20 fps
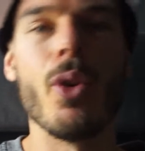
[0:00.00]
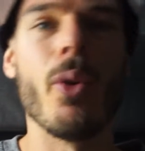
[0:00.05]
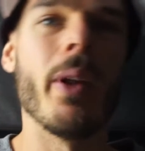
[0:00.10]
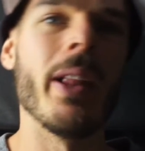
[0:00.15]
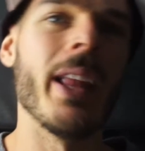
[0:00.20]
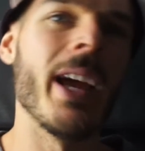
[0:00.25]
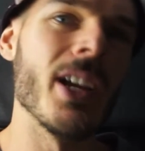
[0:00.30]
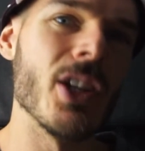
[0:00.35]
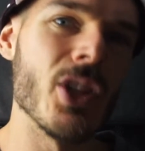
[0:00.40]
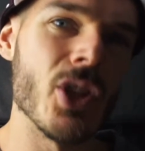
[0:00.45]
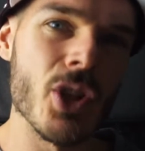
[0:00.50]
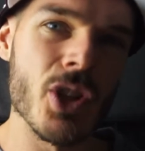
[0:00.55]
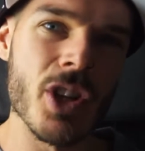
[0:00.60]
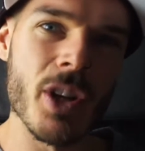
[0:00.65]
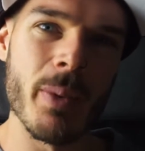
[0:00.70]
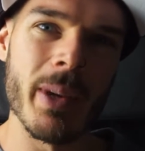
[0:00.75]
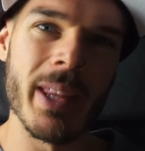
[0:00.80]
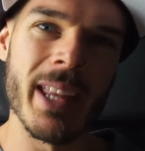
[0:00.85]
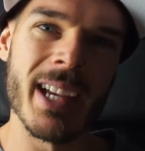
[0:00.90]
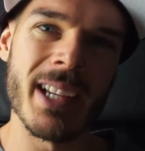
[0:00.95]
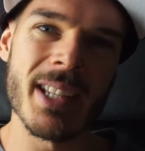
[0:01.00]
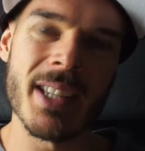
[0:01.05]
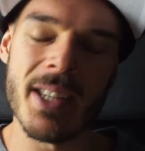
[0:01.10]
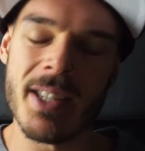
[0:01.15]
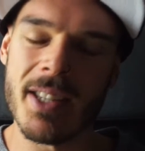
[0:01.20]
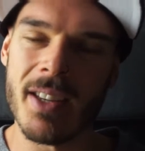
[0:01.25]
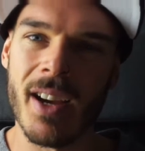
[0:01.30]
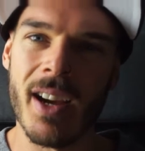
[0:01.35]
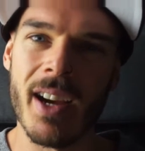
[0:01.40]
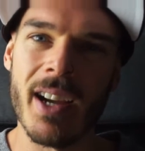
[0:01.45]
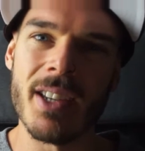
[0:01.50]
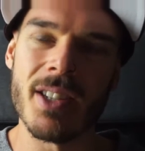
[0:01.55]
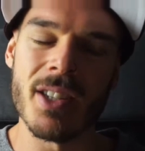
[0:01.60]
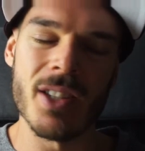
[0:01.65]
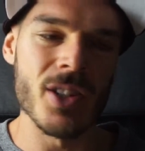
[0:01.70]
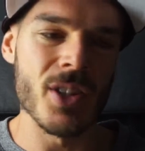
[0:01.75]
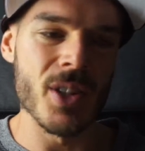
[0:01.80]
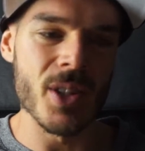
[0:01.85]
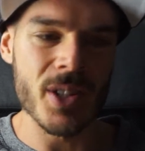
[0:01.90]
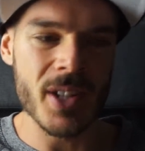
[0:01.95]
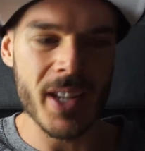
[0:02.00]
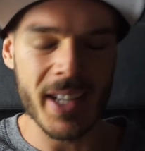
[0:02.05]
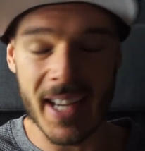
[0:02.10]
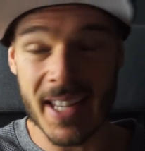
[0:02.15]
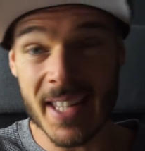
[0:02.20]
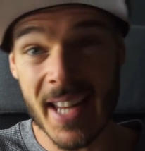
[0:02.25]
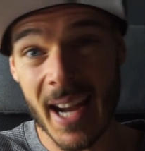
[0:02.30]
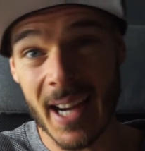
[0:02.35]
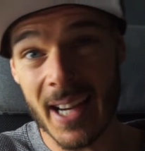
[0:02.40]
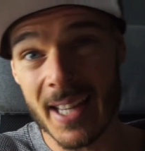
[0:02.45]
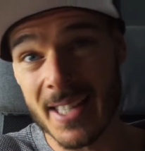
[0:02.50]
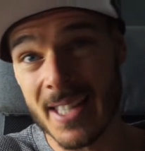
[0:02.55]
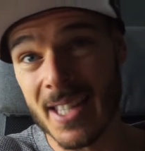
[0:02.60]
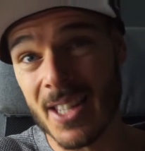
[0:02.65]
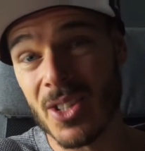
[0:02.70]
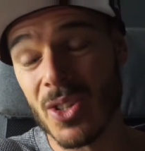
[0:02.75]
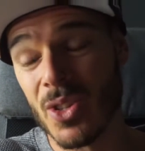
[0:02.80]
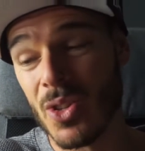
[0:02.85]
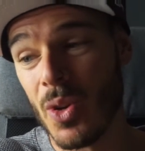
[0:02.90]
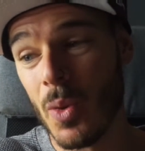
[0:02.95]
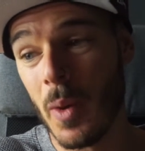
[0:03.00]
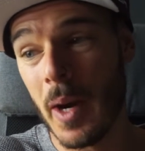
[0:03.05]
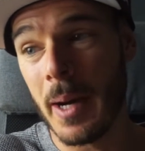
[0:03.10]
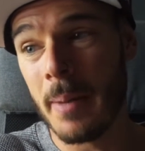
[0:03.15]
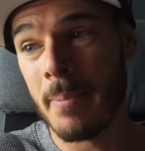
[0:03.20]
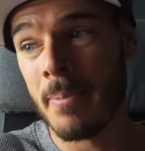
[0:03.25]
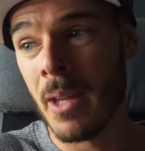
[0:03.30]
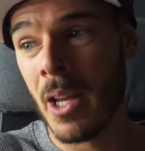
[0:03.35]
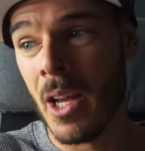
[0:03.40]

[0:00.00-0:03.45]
your relationship with exercise, and just, I guess, how consistent you are.